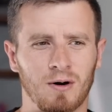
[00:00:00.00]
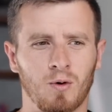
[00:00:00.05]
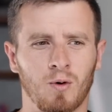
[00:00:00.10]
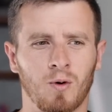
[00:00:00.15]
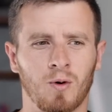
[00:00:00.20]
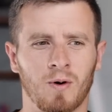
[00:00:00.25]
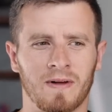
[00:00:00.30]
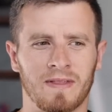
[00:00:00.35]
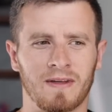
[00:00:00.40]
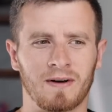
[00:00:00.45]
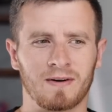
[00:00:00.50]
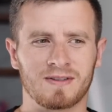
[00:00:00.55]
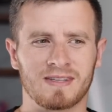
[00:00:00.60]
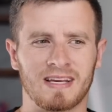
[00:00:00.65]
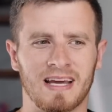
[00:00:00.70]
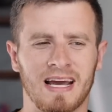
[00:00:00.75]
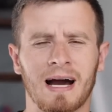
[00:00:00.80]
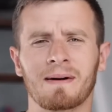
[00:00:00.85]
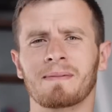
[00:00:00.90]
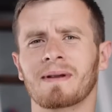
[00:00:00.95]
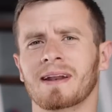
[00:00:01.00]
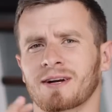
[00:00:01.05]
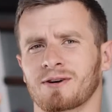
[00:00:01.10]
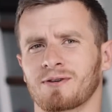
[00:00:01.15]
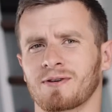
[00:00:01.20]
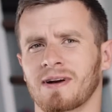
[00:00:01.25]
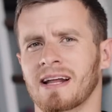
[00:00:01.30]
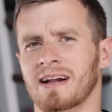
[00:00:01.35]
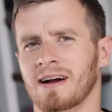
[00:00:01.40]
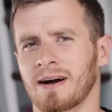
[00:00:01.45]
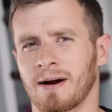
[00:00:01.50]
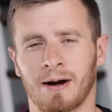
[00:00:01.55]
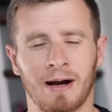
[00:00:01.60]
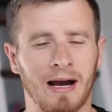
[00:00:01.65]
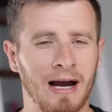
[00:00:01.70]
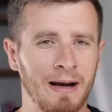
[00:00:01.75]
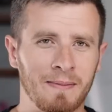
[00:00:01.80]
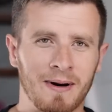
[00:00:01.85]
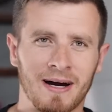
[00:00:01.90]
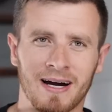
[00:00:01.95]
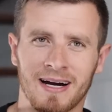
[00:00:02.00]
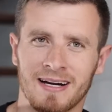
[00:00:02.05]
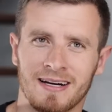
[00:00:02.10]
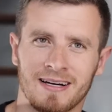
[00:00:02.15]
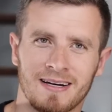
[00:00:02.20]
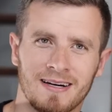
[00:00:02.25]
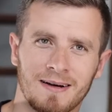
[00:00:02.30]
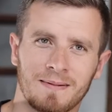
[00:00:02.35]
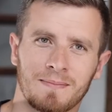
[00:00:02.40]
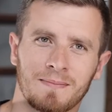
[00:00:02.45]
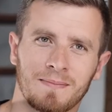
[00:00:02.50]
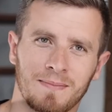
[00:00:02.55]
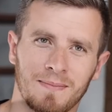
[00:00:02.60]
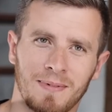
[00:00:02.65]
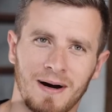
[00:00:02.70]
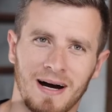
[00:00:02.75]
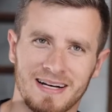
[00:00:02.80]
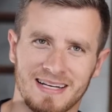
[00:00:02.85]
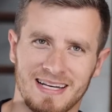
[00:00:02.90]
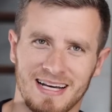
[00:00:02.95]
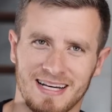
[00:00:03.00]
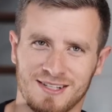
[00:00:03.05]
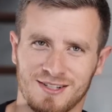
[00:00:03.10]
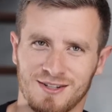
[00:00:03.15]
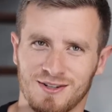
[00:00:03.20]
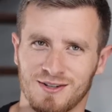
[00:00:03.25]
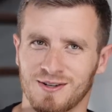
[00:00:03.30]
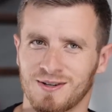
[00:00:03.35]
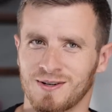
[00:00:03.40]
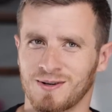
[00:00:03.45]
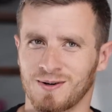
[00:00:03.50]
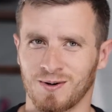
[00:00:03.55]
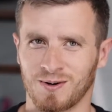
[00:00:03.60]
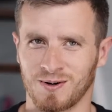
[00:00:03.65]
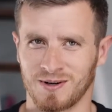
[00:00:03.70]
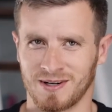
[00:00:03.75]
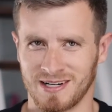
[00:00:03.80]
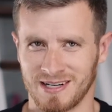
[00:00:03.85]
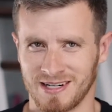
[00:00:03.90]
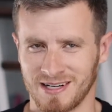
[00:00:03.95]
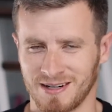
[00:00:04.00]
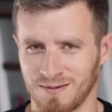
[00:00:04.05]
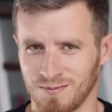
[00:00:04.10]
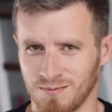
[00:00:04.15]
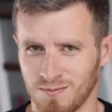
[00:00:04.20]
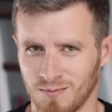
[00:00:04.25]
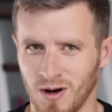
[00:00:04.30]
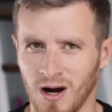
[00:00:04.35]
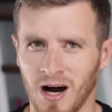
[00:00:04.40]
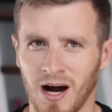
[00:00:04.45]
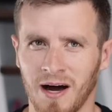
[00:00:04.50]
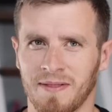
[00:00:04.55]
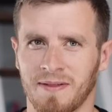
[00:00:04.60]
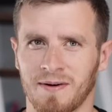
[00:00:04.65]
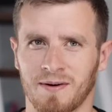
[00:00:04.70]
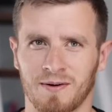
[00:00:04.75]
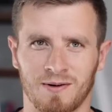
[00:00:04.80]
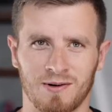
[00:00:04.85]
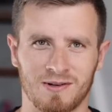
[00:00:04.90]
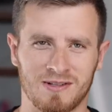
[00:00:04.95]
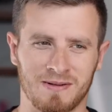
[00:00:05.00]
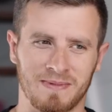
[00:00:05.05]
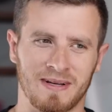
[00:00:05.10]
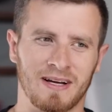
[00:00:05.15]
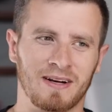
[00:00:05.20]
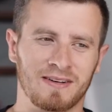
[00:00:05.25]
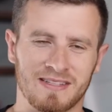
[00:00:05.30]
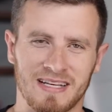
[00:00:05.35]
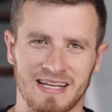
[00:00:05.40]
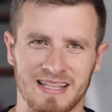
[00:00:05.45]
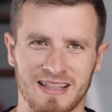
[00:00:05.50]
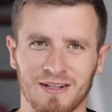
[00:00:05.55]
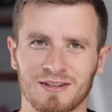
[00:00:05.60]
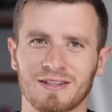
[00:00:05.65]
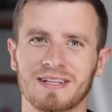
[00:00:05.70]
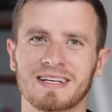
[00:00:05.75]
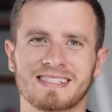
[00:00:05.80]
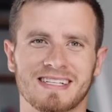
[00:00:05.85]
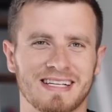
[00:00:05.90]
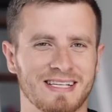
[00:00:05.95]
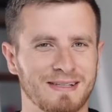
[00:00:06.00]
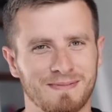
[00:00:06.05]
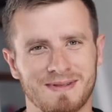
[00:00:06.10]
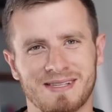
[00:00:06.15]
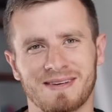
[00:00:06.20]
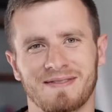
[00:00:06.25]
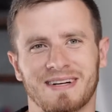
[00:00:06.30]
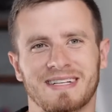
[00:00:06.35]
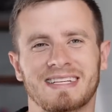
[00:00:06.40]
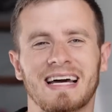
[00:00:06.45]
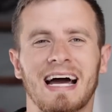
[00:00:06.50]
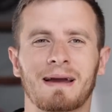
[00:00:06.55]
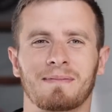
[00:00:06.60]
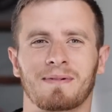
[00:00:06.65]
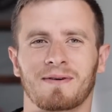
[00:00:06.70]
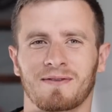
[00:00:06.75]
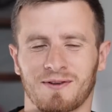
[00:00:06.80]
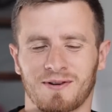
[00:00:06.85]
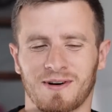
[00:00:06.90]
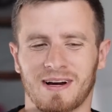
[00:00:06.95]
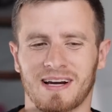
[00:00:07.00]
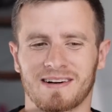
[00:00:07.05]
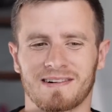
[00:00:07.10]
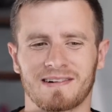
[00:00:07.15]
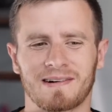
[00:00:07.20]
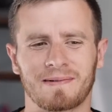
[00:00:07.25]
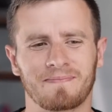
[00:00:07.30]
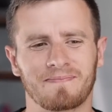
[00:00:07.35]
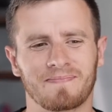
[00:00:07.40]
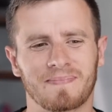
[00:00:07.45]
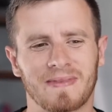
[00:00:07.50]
Or they'll say, I'm not a creator, I'm a podcaster or an author or something else. Like they'll list a specific type of creator.